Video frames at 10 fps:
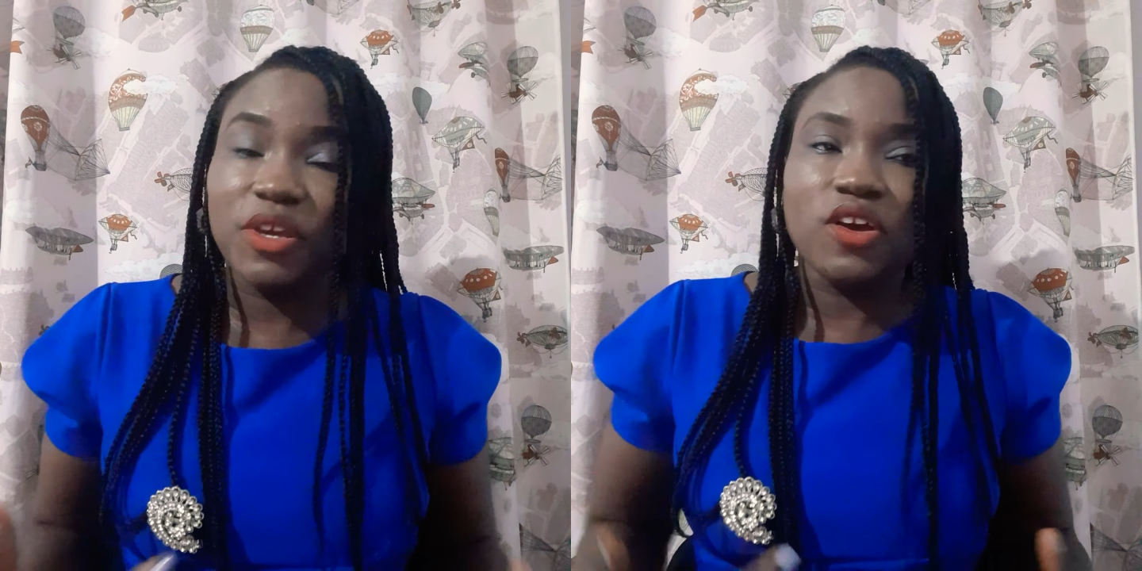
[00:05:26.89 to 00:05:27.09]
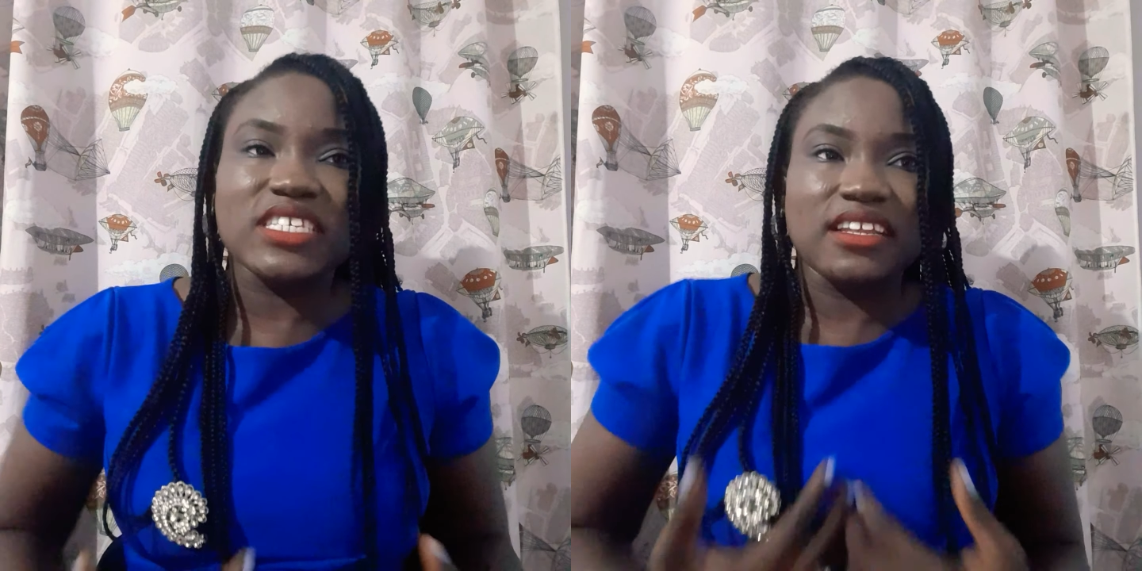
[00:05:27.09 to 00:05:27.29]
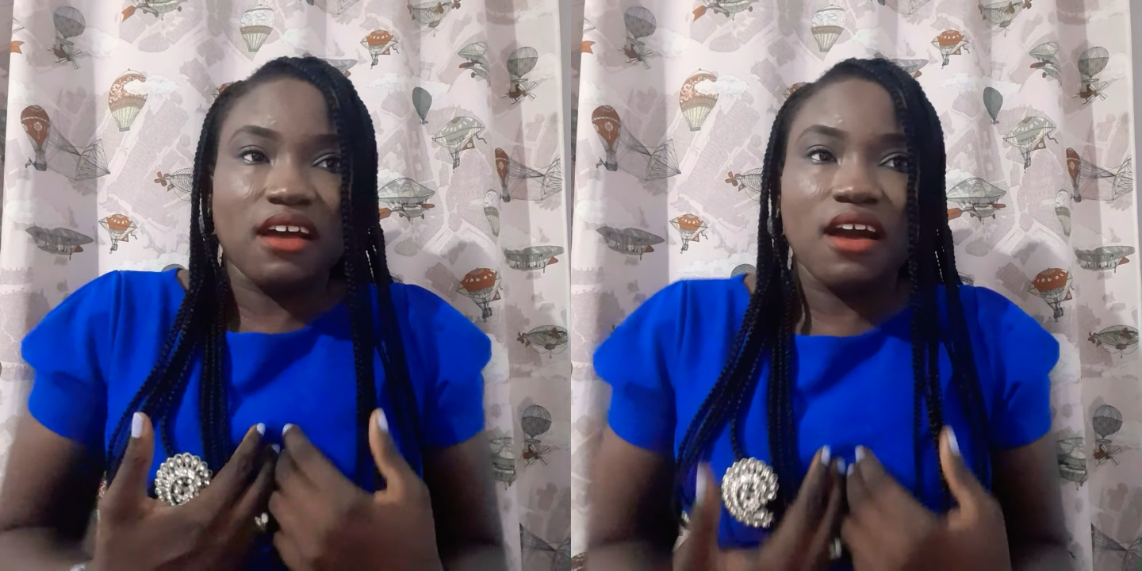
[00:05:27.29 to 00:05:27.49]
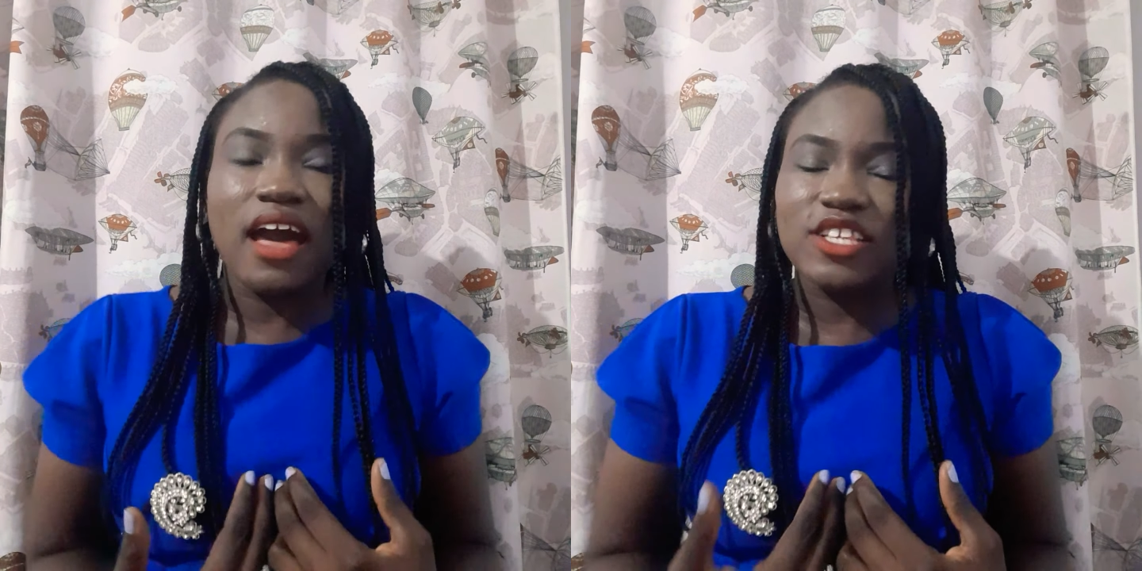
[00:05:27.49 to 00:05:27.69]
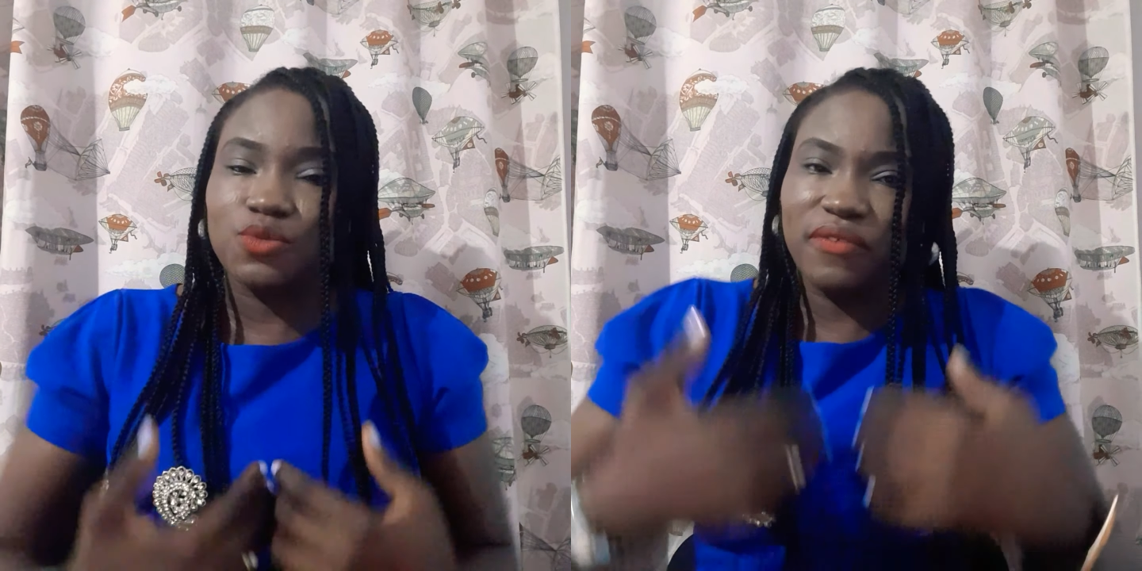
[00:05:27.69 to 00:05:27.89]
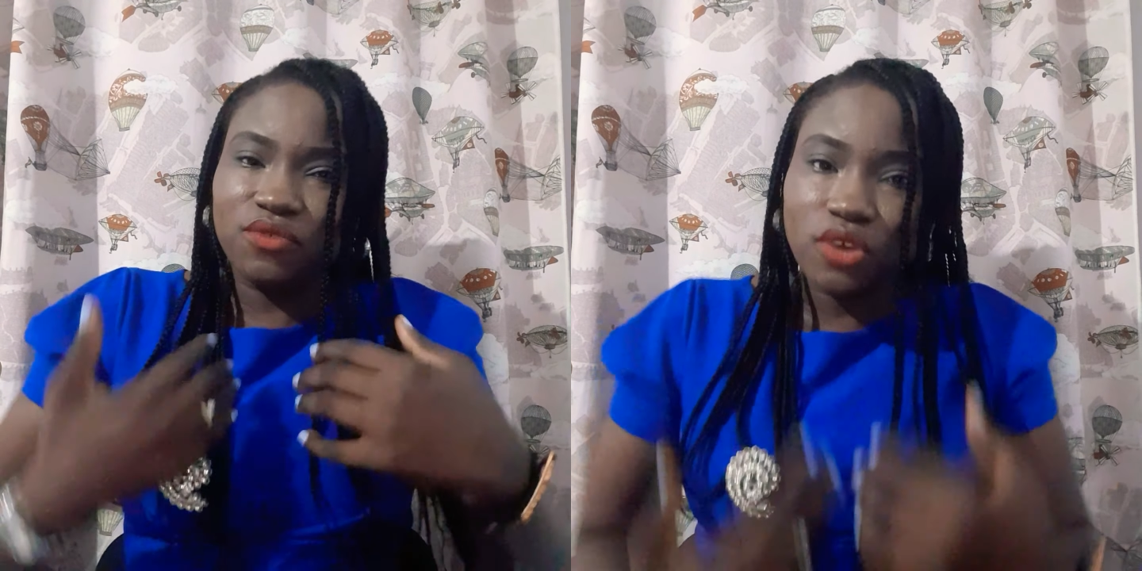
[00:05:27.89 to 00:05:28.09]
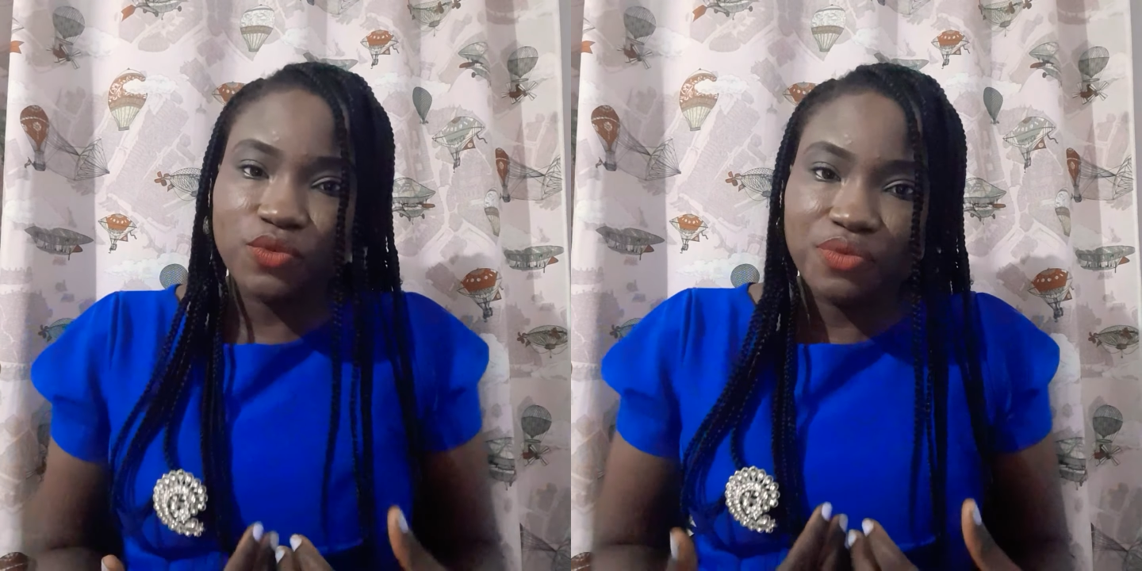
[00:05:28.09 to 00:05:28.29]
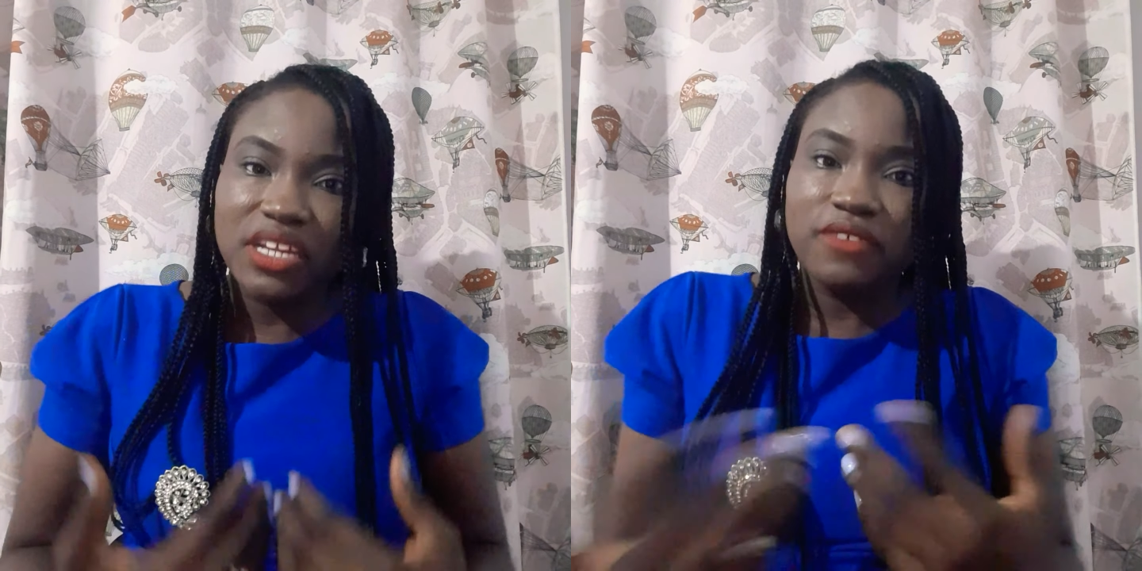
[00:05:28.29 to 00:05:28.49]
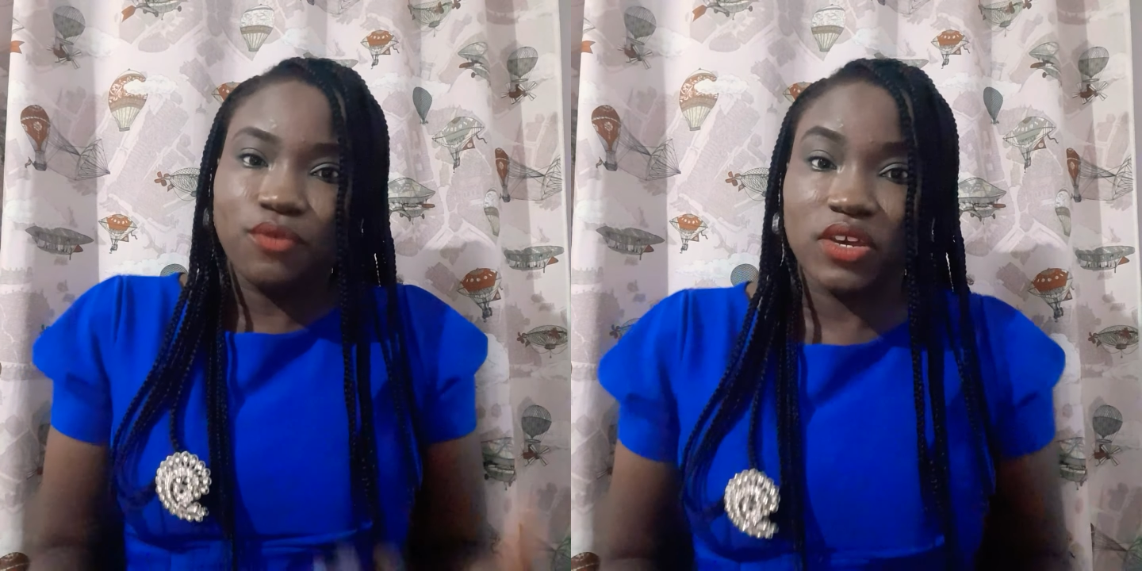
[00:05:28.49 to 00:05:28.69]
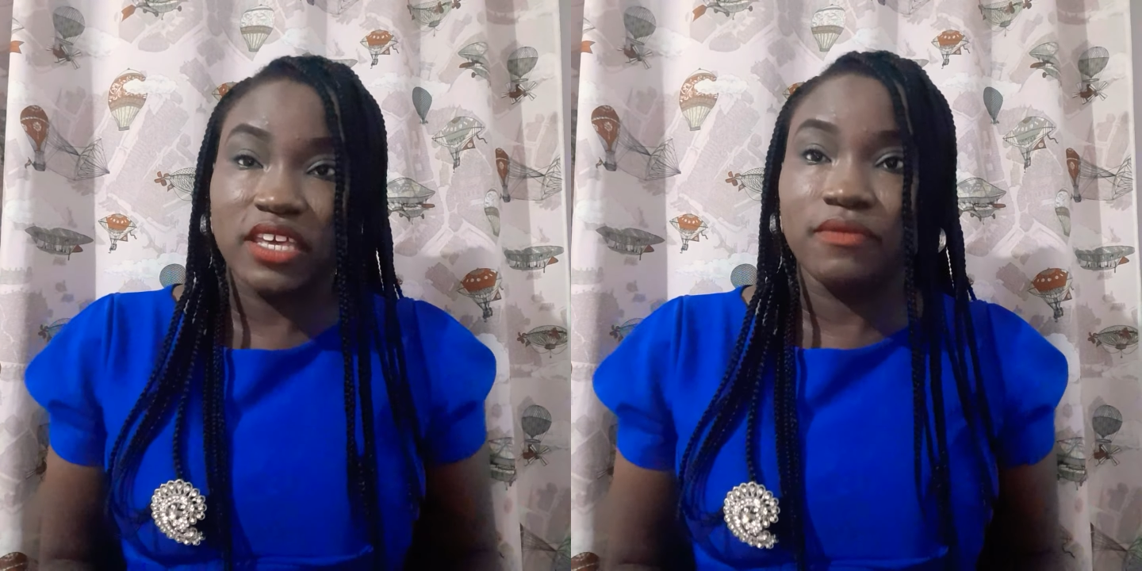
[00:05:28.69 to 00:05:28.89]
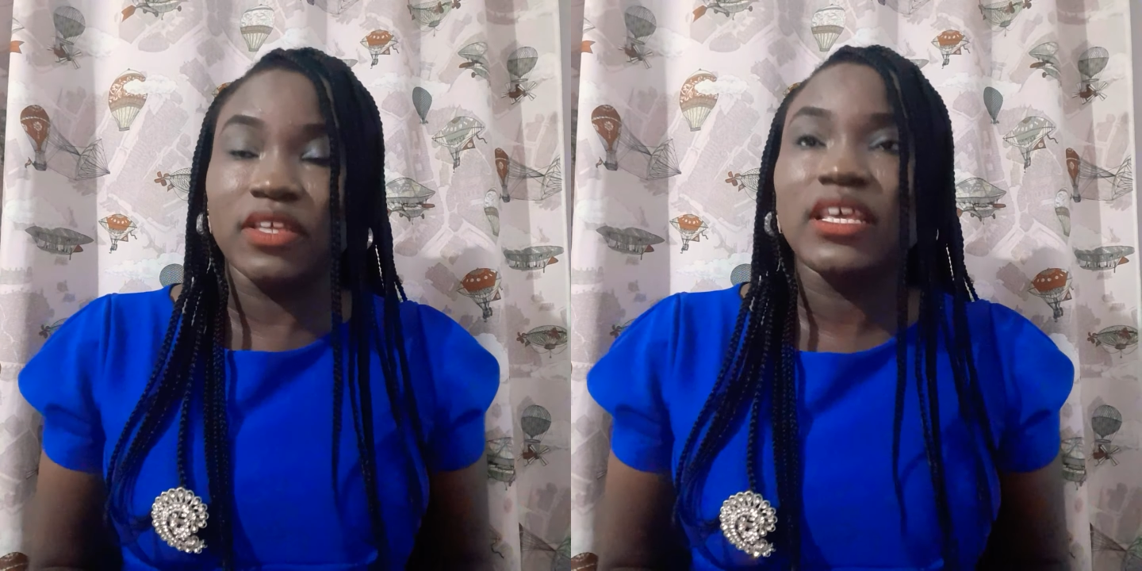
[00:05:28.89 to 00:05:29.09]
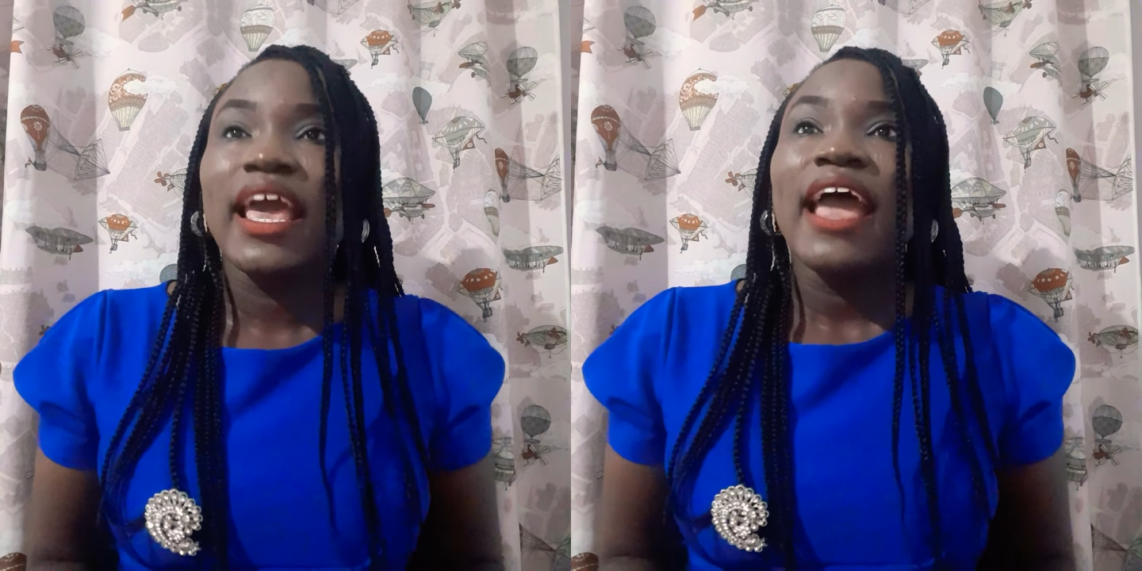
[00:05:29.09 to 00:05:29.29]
because in our hearts we've not really forgiven.